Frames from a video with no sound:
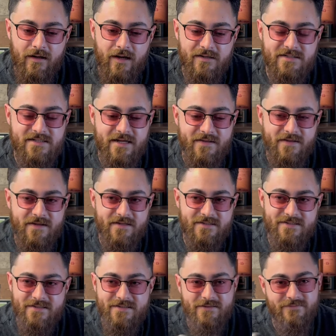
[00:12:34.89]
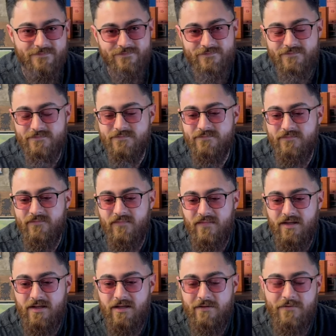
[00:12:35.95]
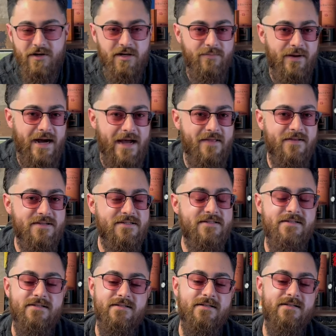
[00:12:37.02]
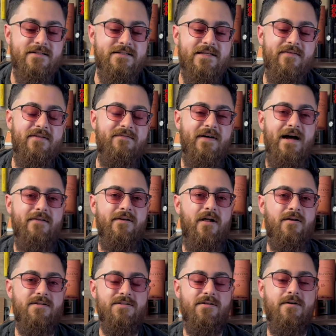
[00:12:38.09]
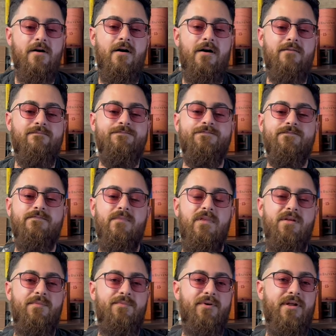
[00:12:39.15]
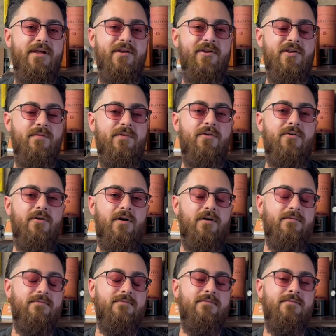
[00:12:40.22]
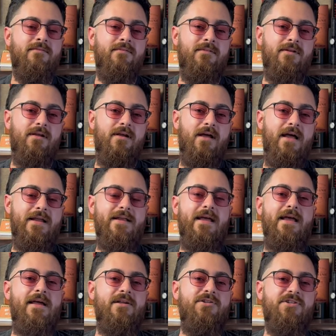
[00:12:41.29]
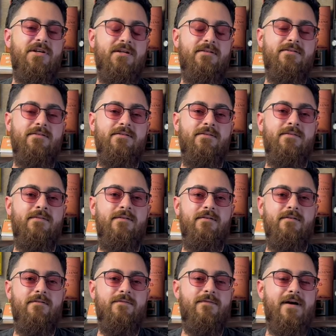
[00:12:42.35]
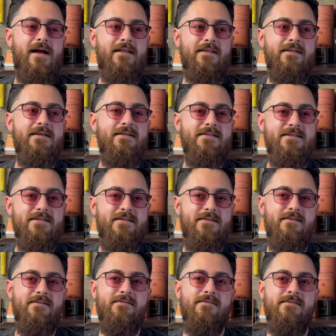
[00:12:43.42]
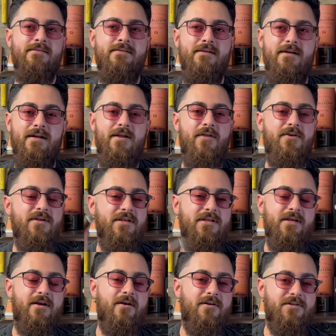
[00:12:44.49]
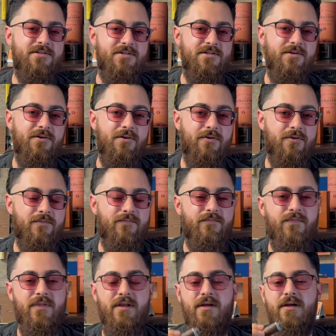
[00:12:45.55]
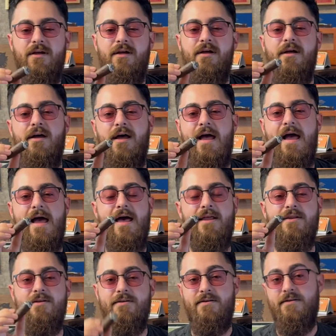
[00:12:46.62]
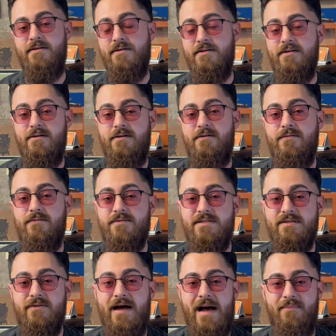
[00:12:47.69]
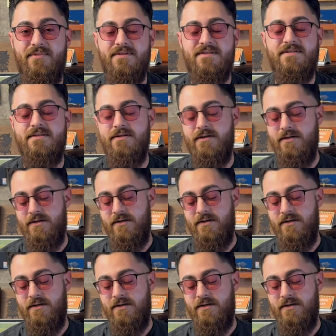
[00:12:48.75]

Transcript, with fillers: I'll say this. If you're going to buy this $75 cigar, put it in your humidor and age it for at least another year or two, and we'll see what happens.